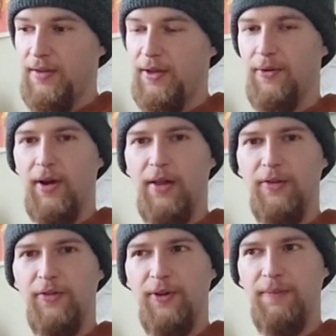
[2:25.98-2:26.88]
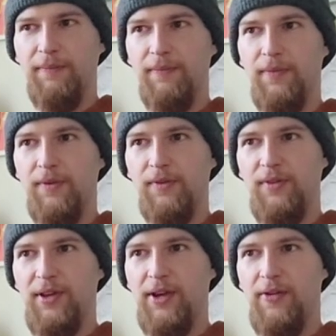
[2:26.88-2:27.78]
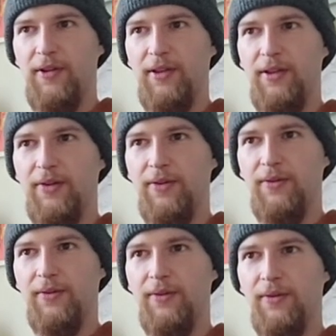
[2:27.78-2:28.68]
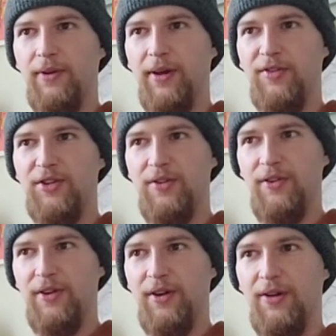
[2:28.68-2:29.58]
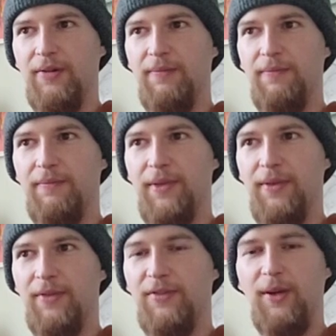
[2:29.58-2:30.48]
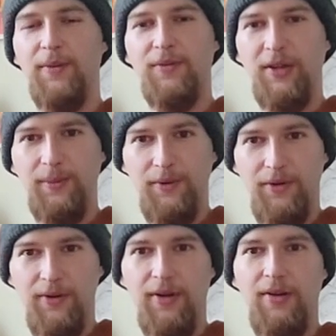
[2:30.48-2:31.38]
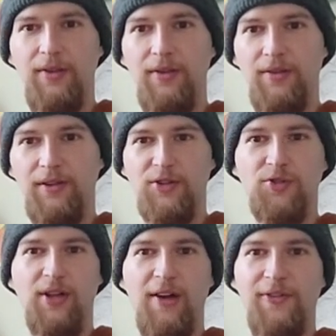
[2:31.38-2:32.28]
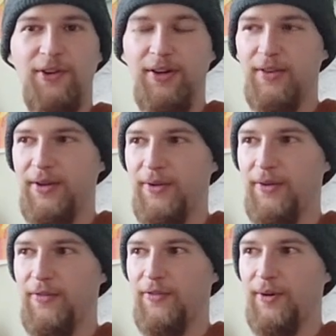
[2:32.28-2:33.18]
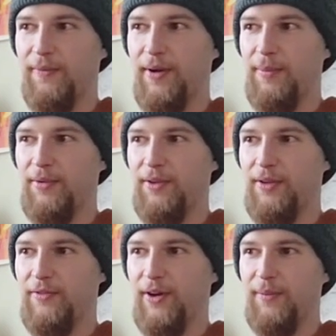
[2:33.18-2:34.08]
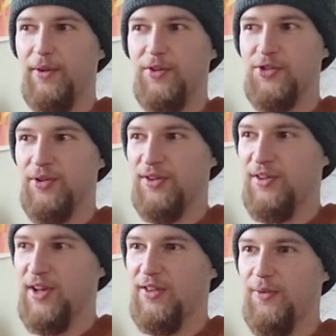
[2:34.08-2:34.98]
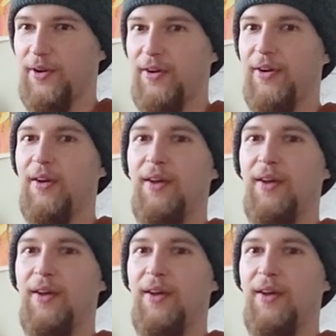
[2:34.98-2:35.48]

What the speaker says: they were either from Sierra Leone or Nigeria, somewhere in Central Africa. They were from, I believe, I'm not sure exactly where.